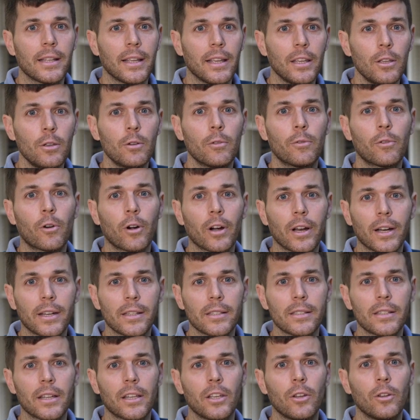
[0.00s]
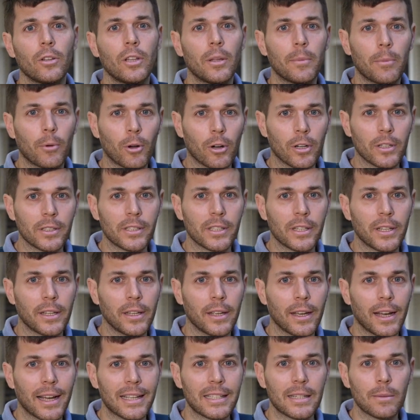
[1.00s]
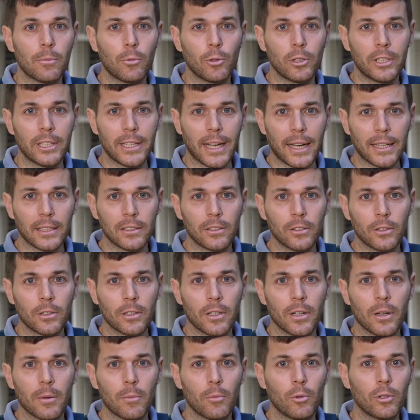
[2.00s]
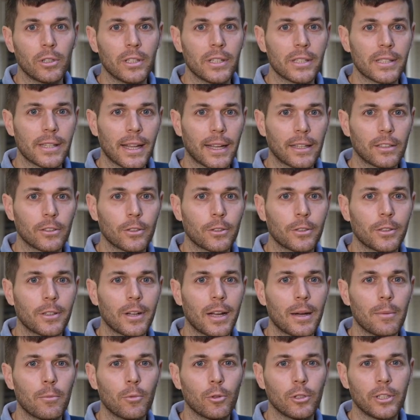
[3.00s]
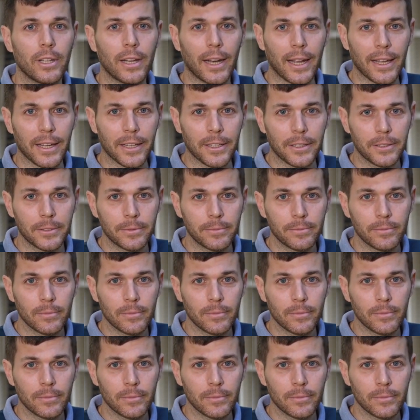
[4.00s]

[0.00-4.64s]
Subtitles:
the EU foreign and security policy as a multi-actor, multi-sector, and multi-layered.